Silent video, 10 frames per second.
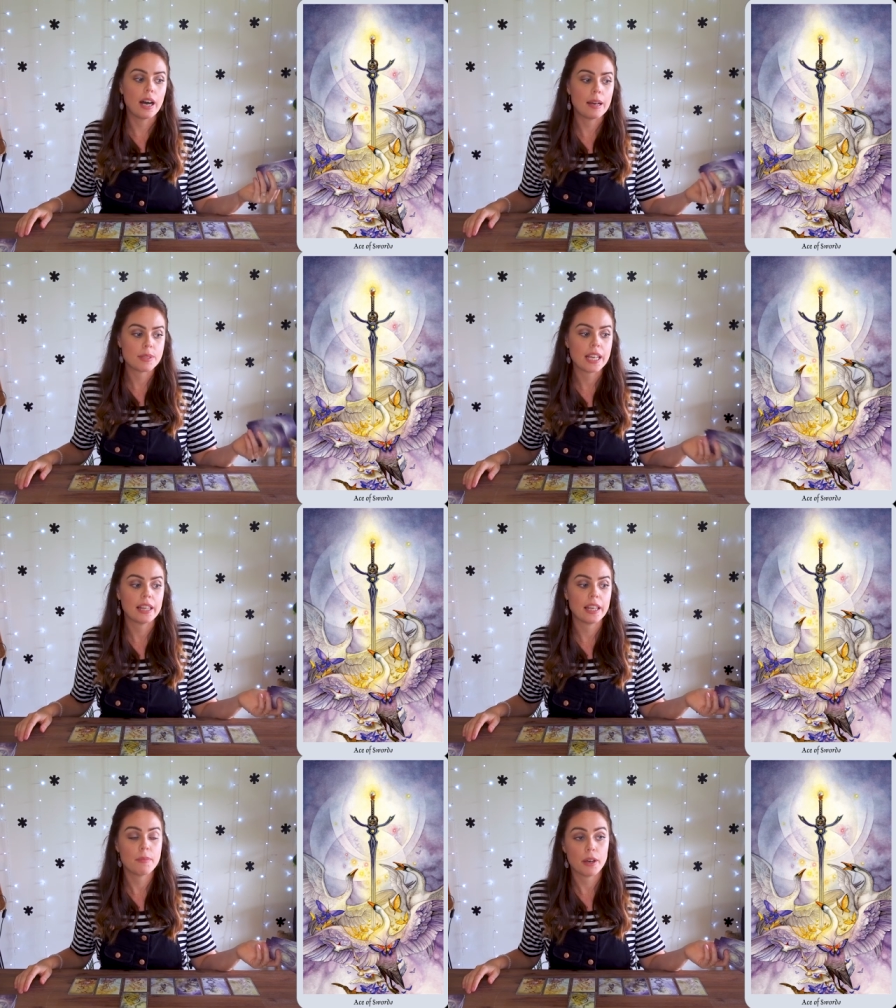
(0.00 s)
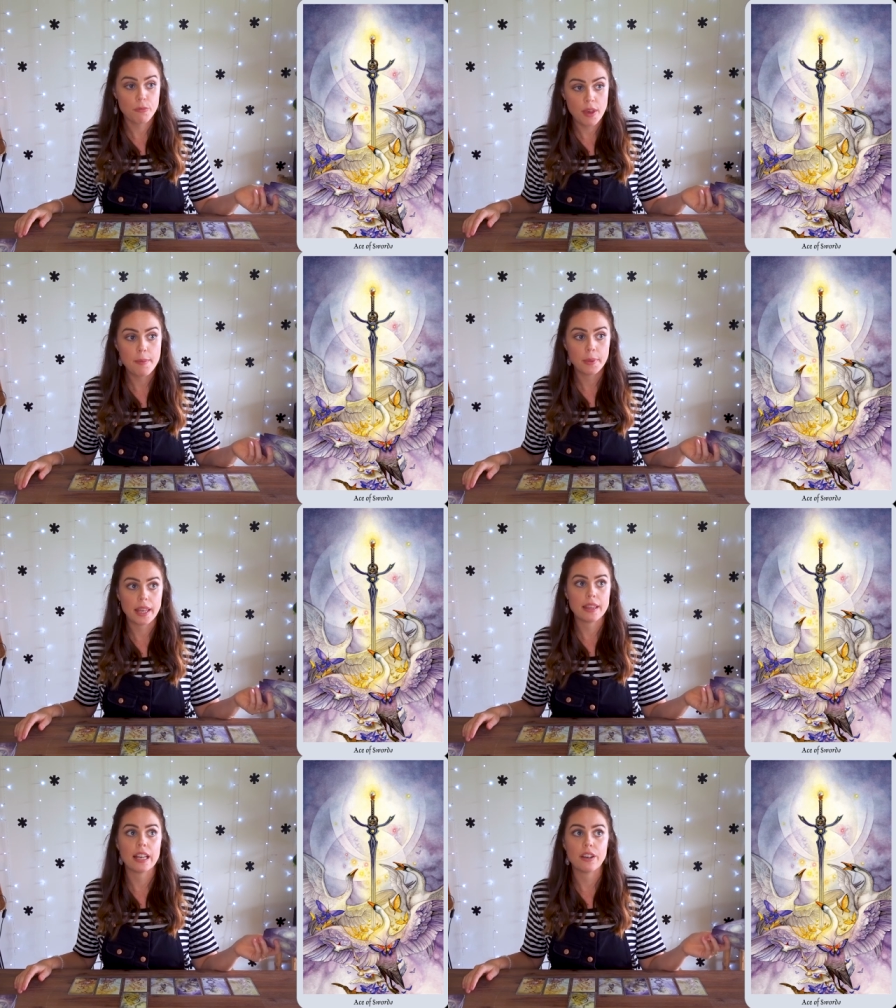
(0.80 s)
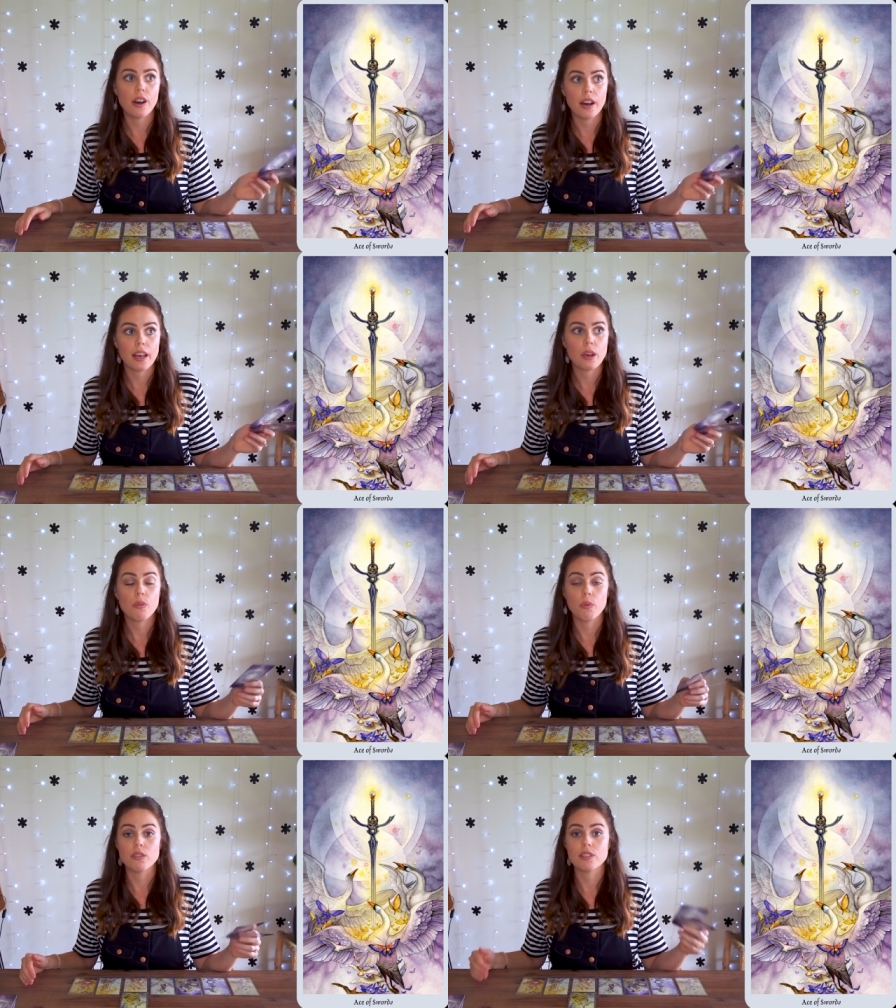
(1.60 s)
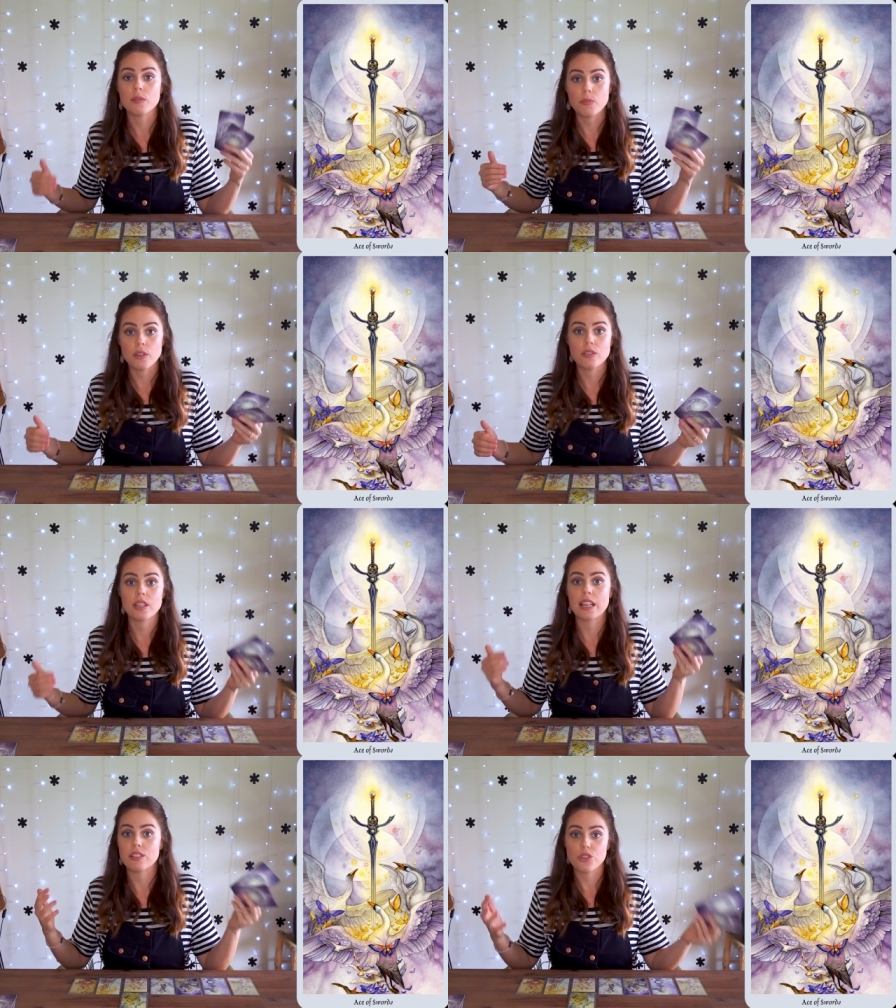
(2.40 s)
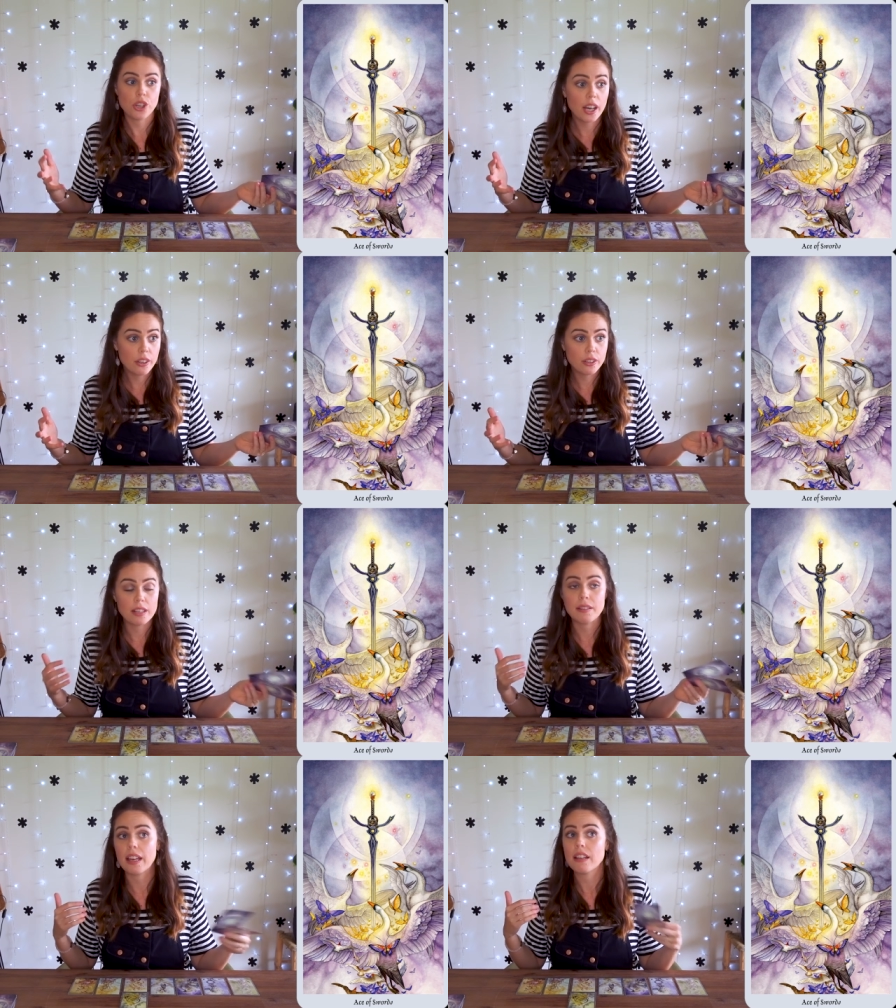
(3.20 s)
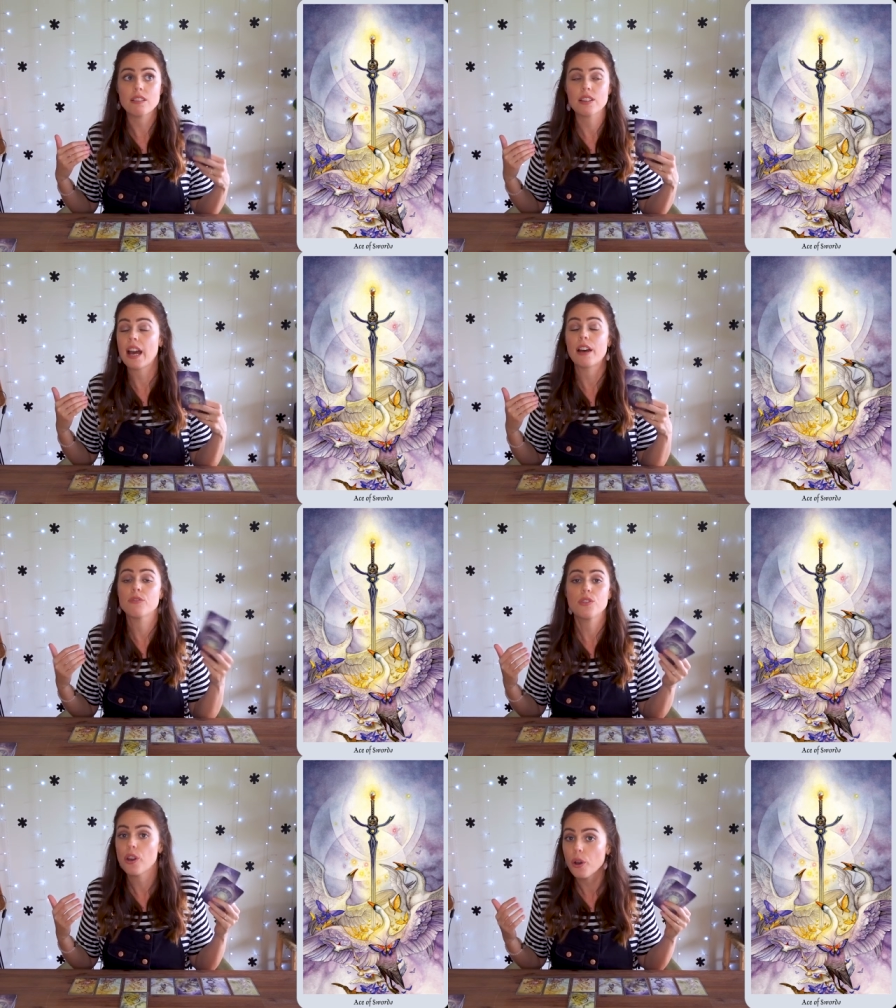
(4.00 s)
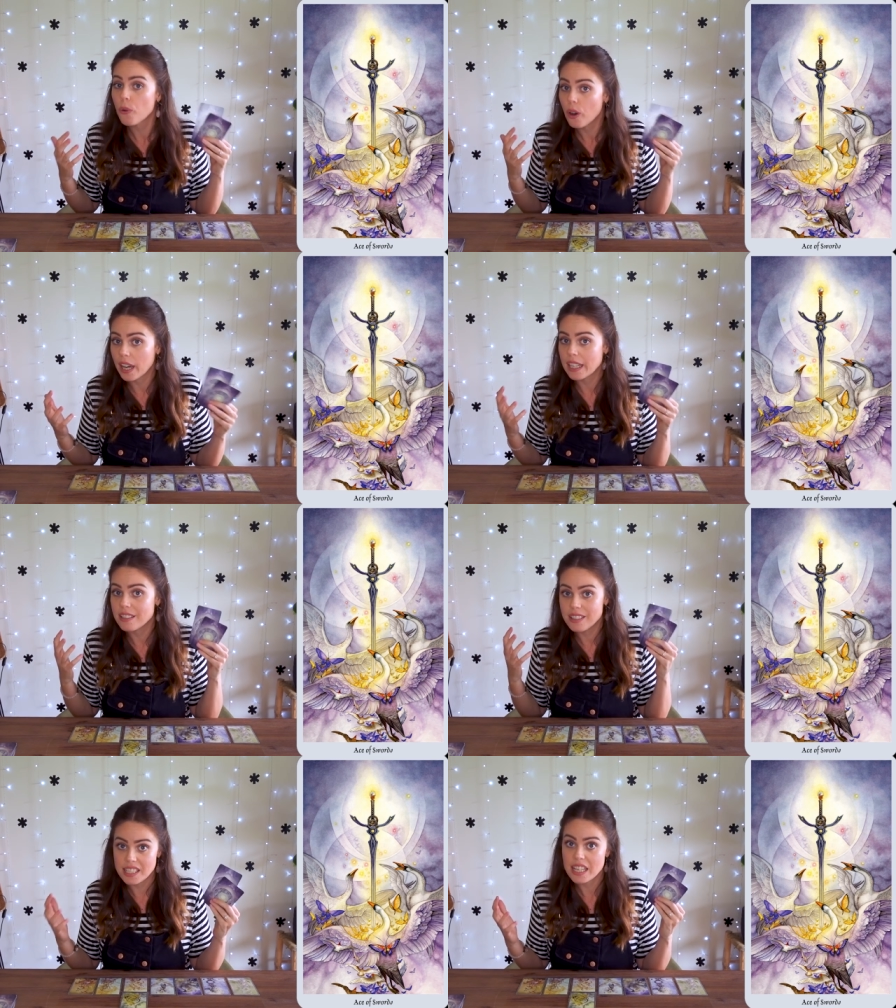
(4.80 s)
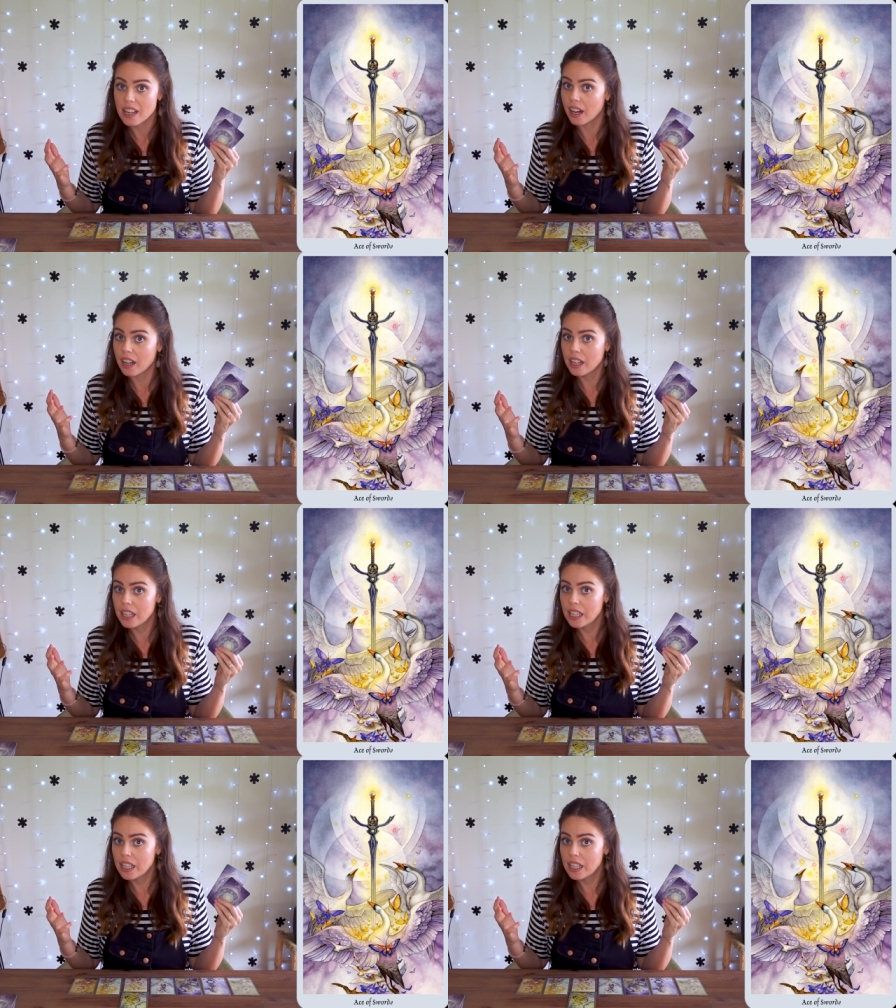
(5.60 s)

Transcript: I'm telling my family that I was abused as a child and they have no idea